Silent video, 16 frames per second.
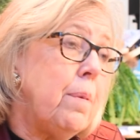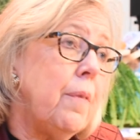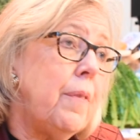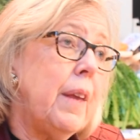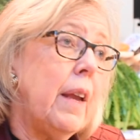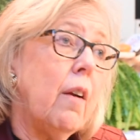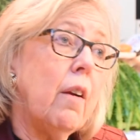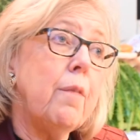of
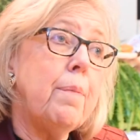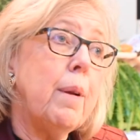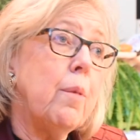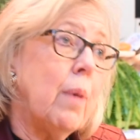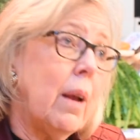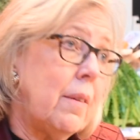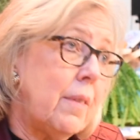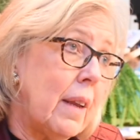the area have been
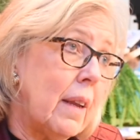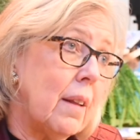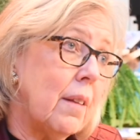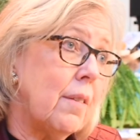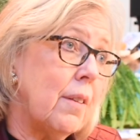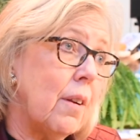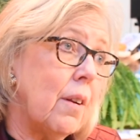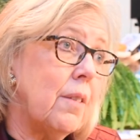raising
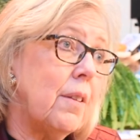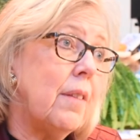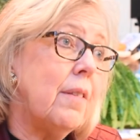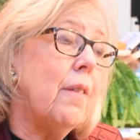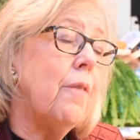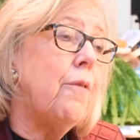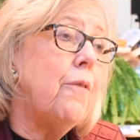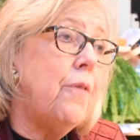concerns. It's
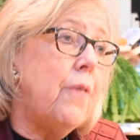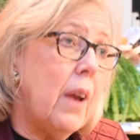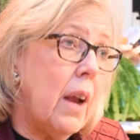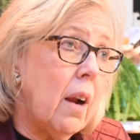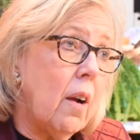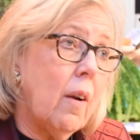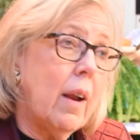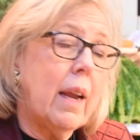a
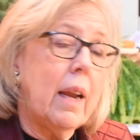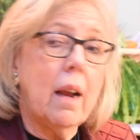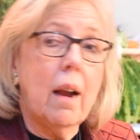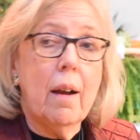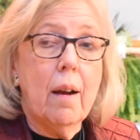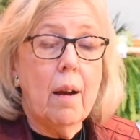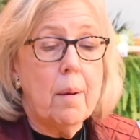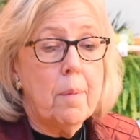very,
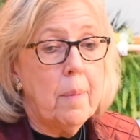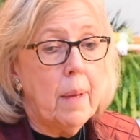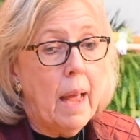I